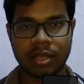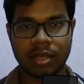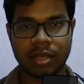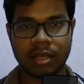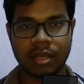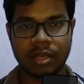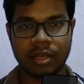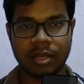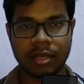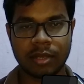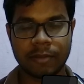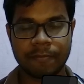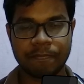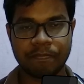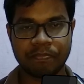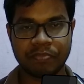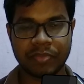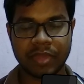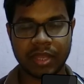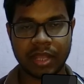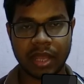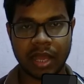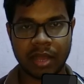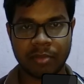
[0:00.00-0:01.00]

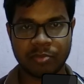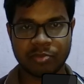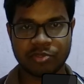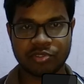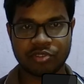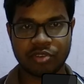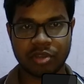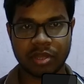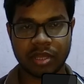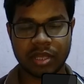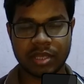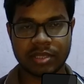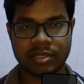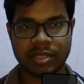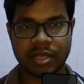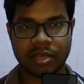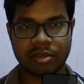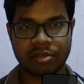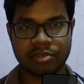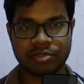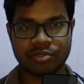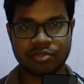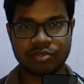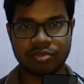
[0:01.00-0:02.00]
angstrom is
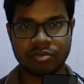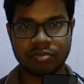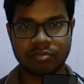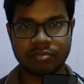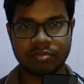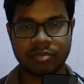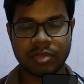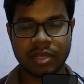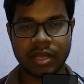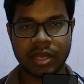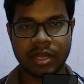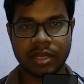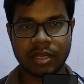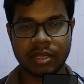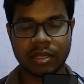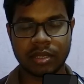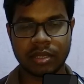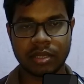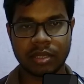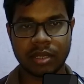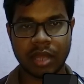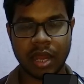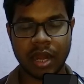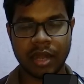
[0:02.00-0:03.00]
equals to
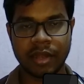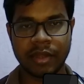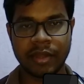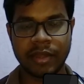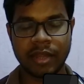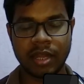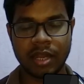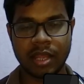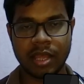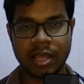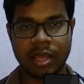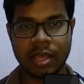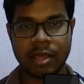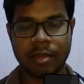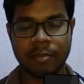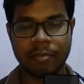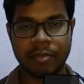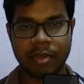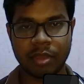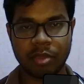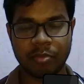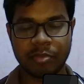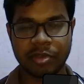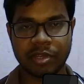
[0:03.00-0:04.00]
100
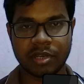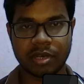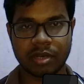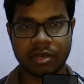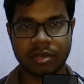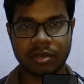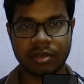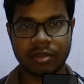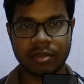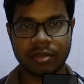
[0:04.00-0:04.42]
picometer.